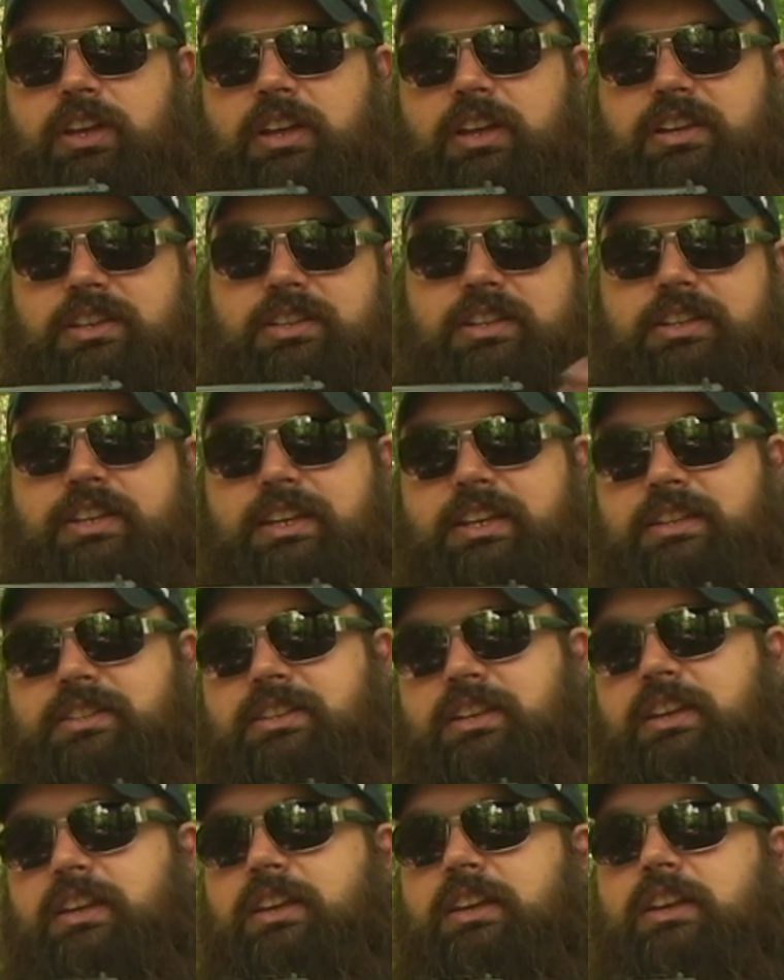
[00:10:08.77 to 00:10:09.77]
gun to
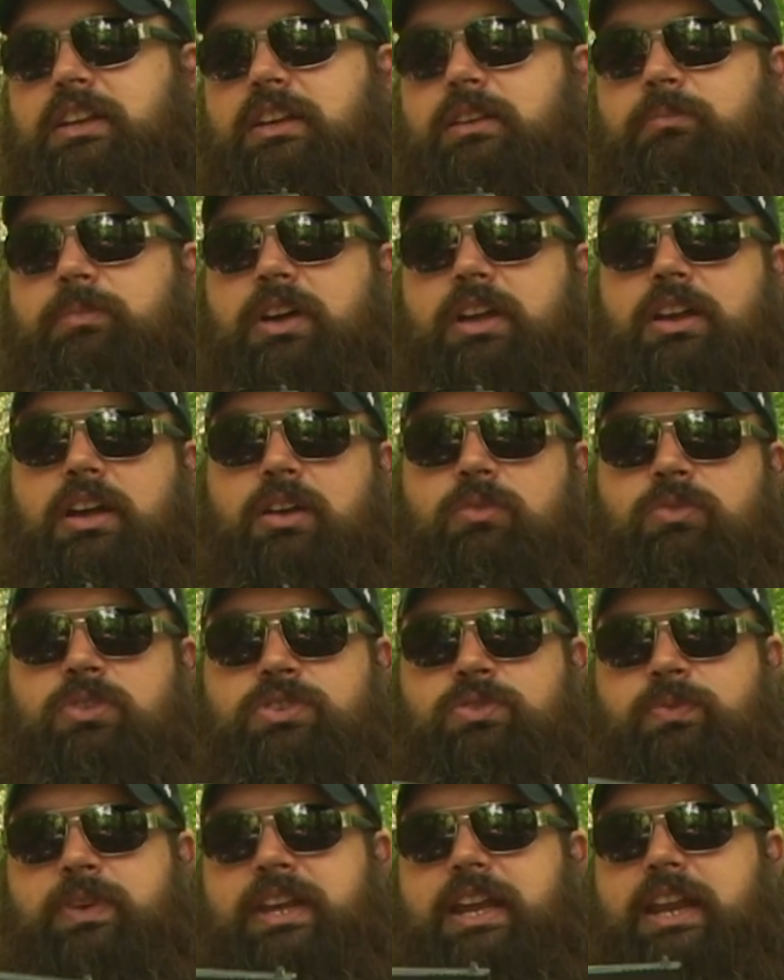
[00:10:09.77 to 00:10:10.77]
this. But
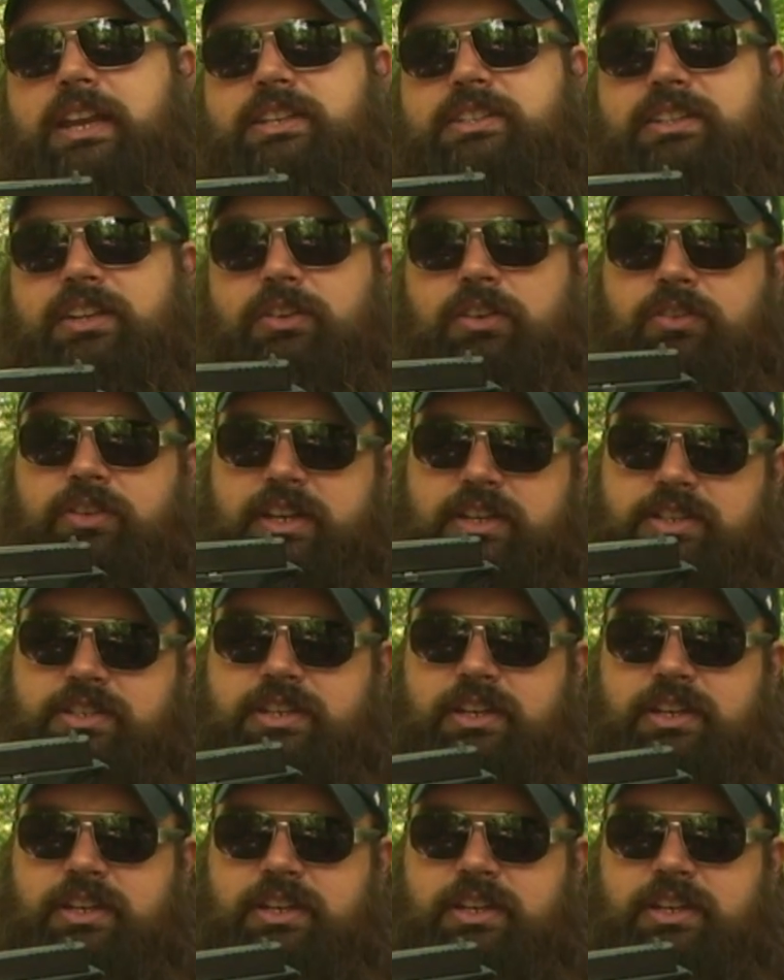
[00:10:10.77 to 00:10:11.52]
once we got it zeroed in,